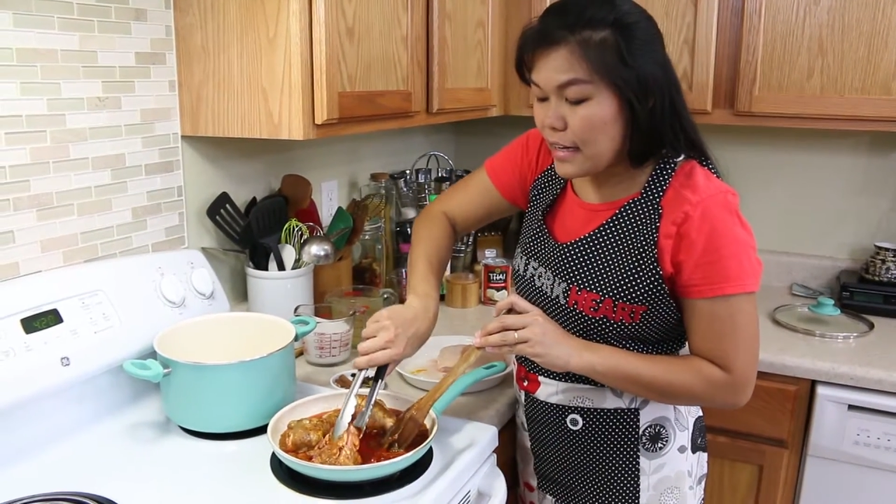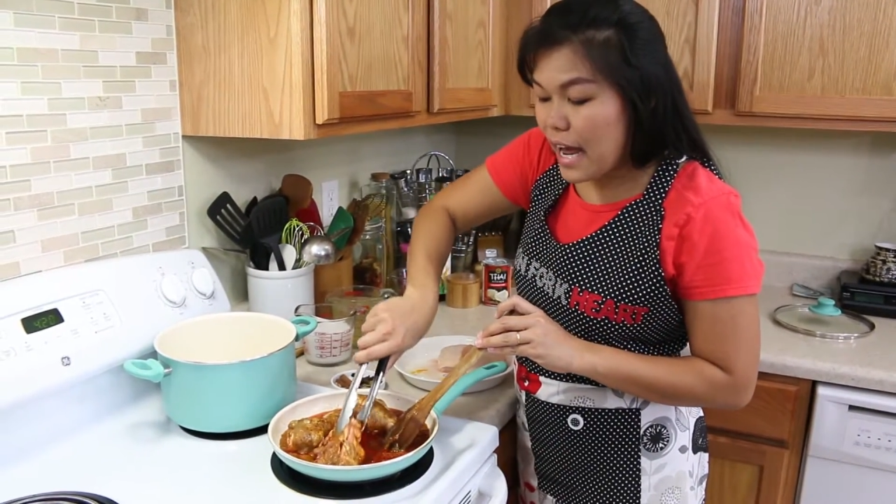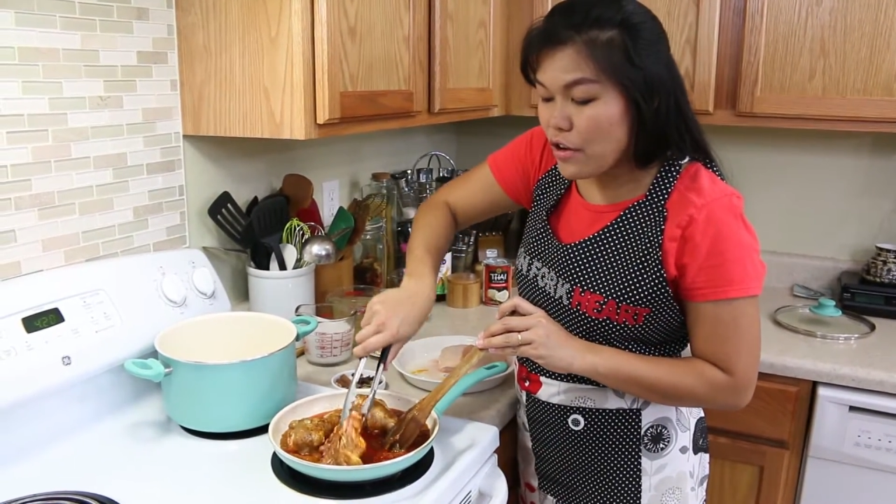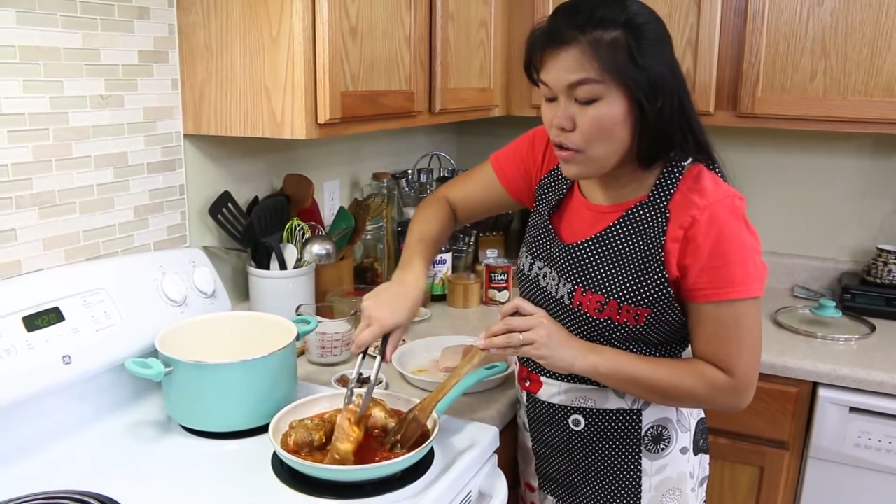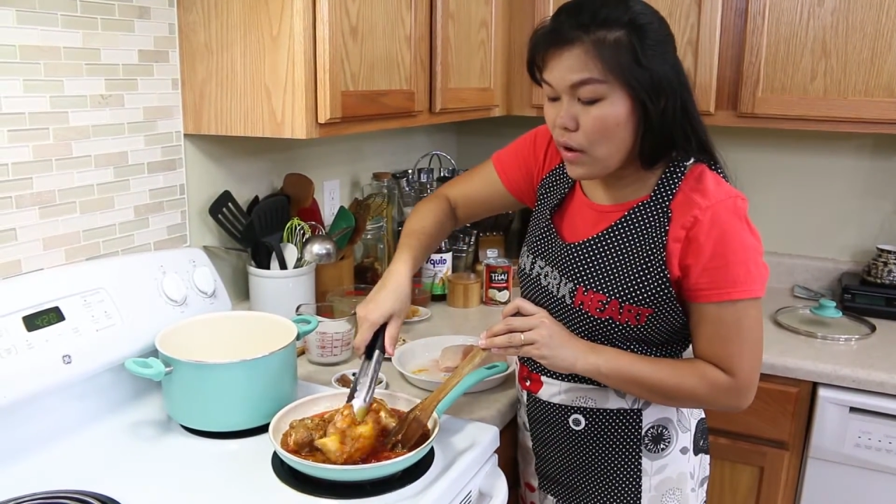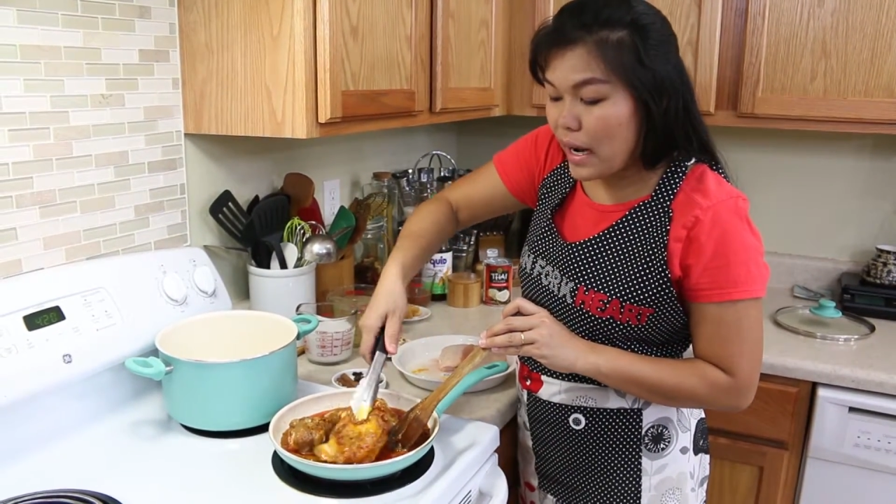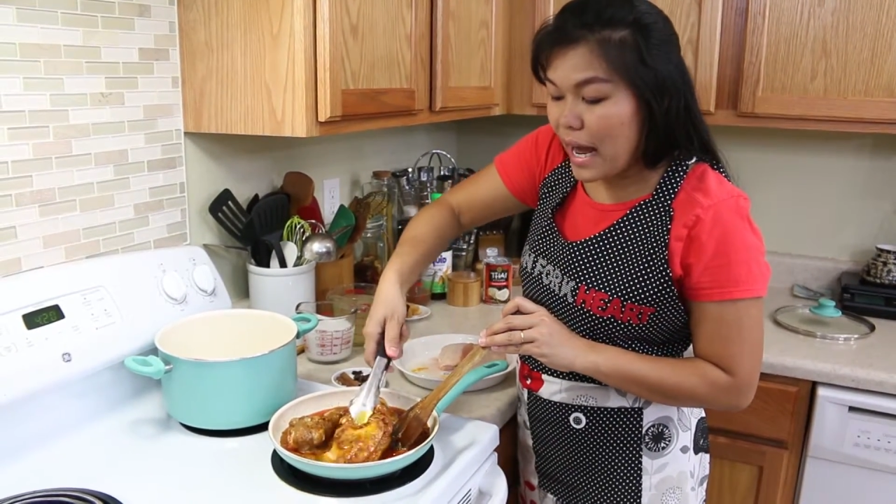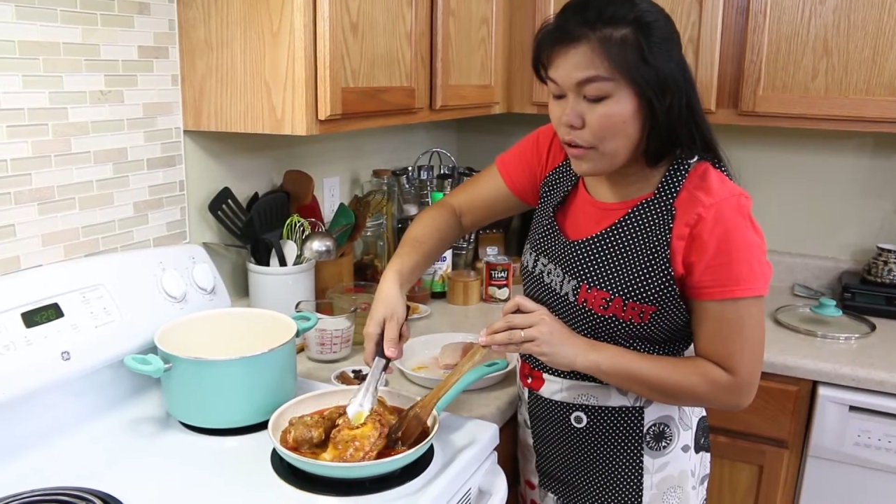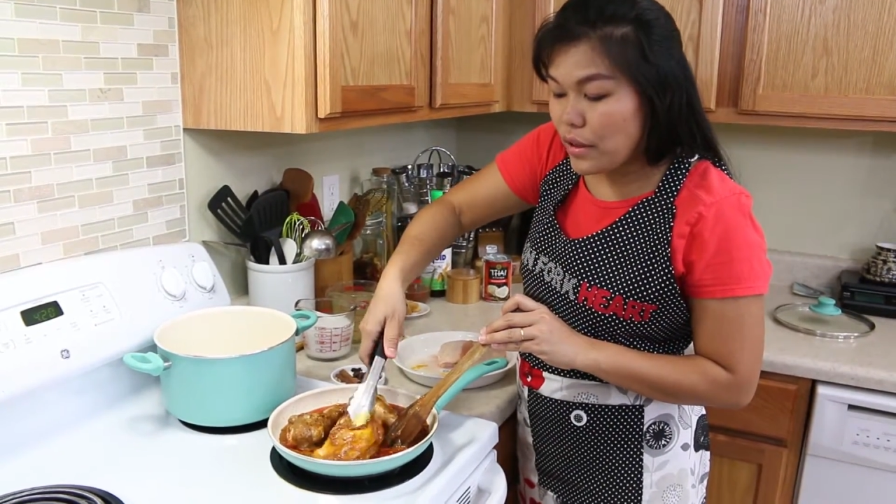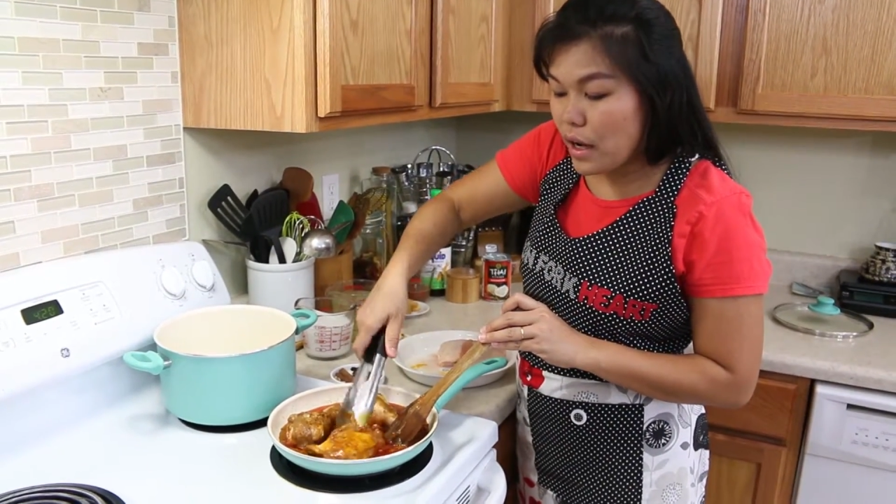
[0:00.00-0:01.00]
now you
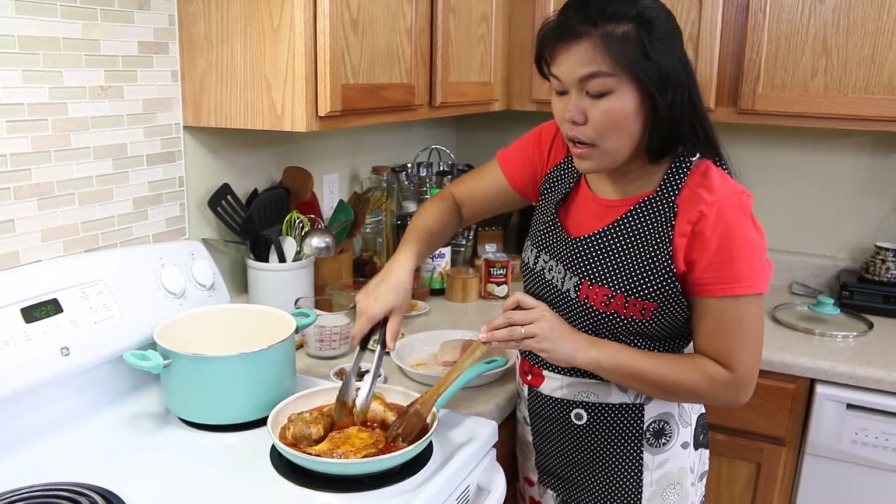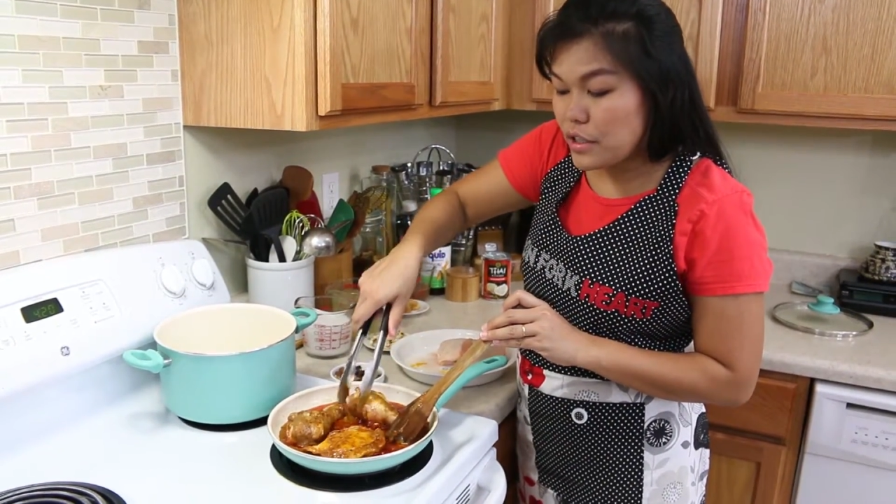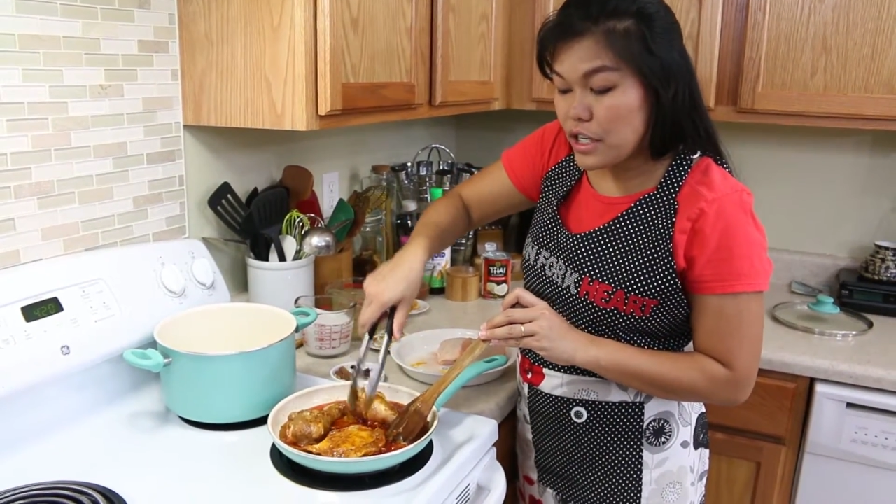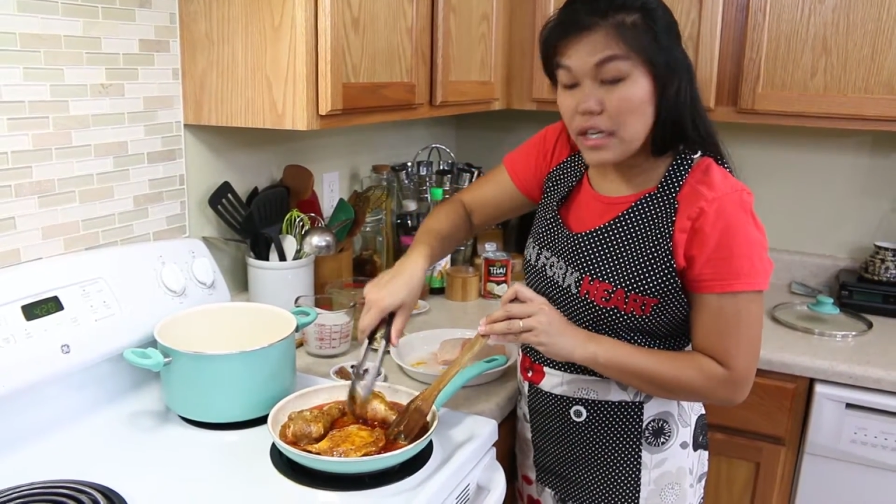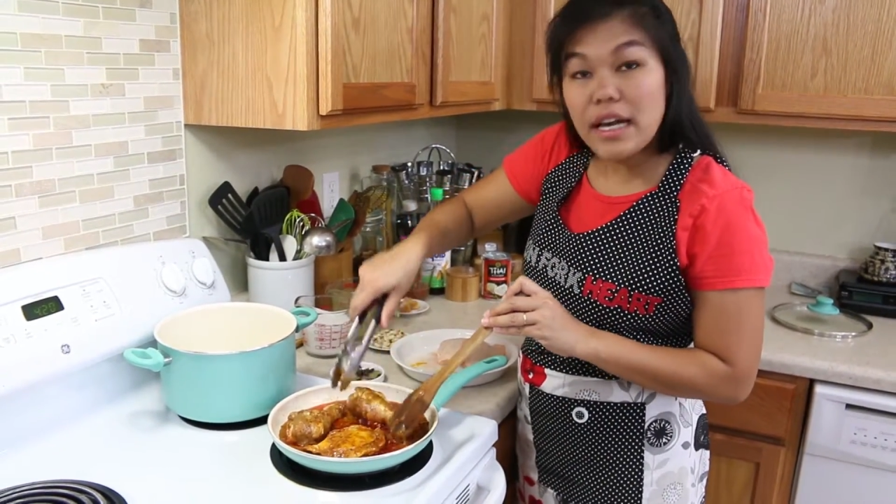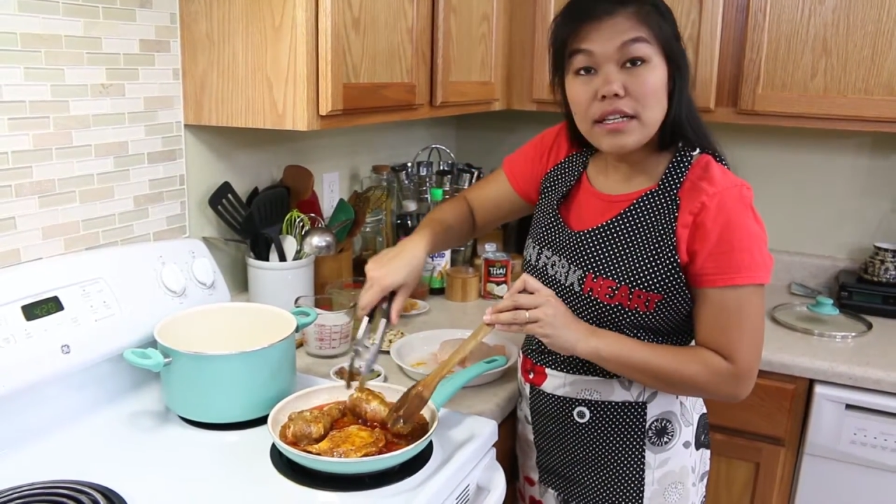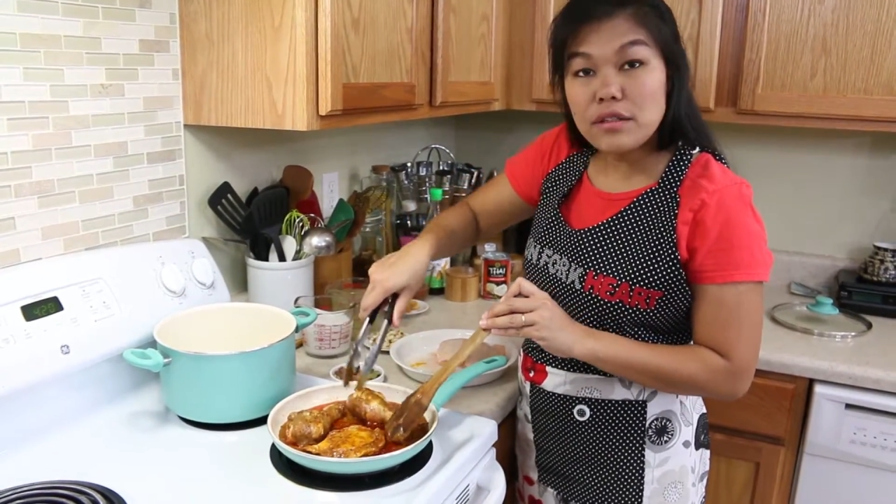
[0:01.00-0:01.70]
allow the chicken